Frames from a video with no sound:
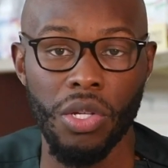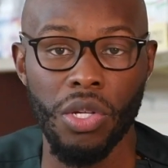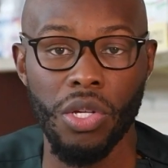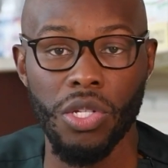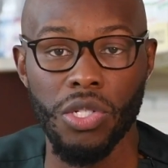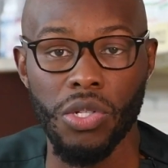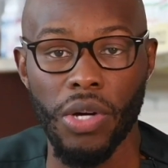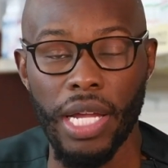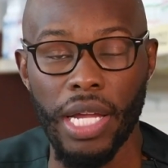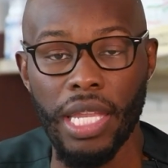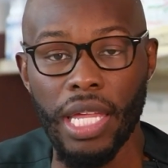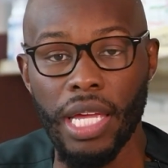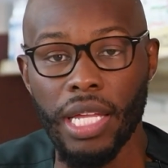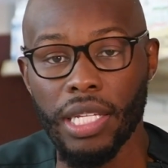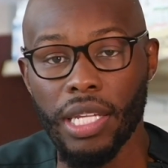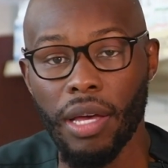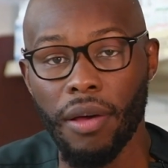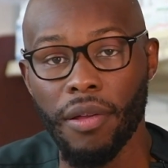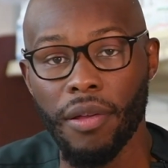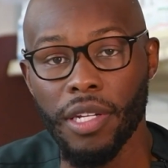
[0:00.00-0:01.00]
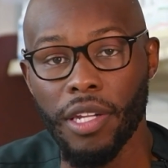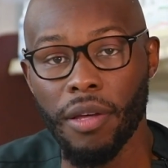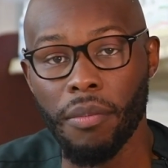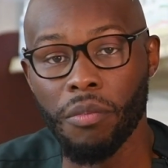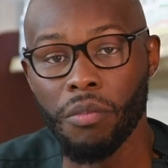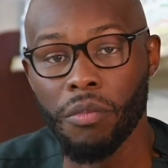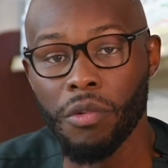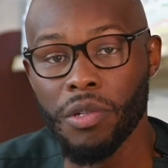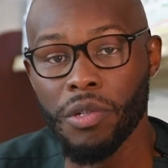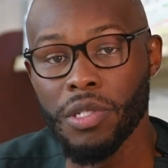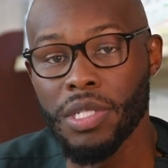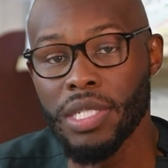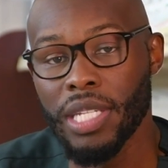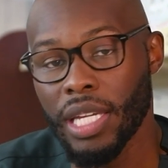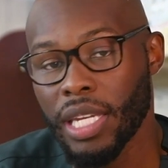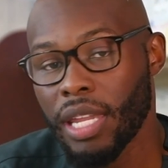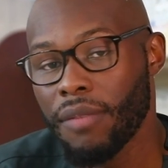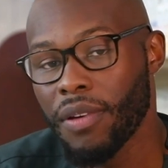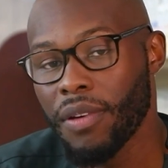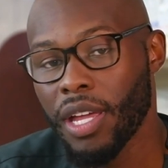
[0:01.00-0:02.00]
So I think that the
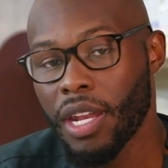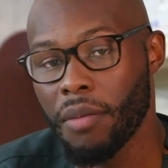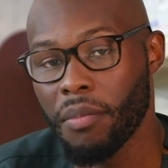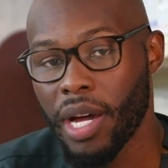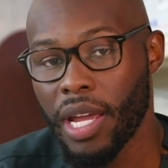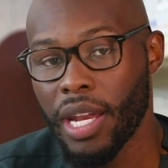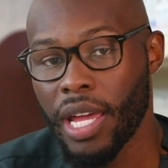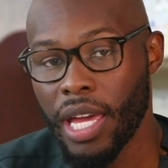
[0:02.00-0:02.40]
significant amount